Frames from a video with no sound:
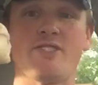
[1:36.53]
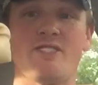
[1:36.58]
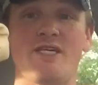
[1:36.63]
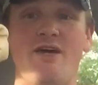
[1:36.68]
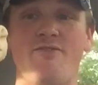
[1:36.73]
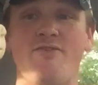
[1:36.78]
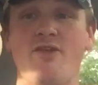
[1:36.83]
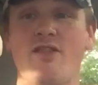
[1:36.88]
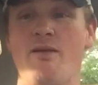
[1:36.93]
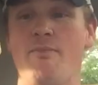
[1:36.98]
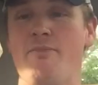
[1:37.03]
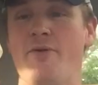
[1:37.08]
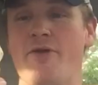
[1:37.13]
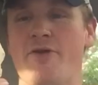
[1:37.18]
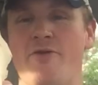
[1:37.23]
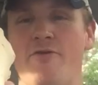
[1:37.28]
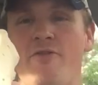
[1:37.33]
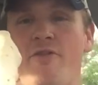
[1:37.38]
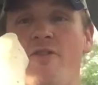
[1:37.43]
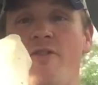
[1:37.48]
It's definitely
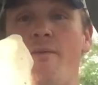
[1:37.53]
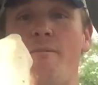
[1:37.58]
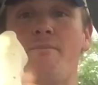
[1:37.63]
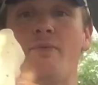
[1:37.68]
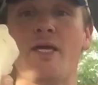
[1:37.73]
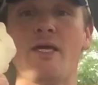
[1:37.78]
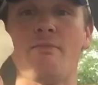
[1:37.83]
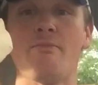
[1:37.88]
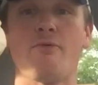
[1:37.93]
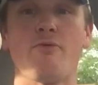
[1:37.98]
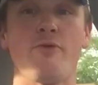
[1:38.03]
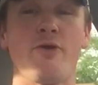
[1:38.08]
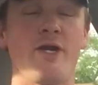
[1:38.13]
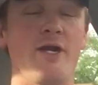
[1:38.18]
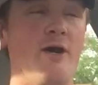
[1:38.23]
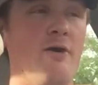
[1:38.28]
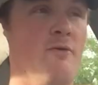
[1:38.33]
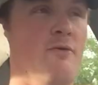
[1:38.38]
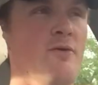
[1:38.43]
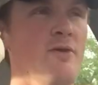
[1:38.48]
bigger than the bean
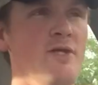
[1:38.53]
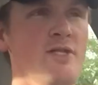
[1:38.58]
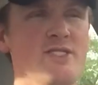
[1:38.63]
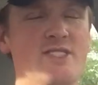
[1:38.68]
burrito.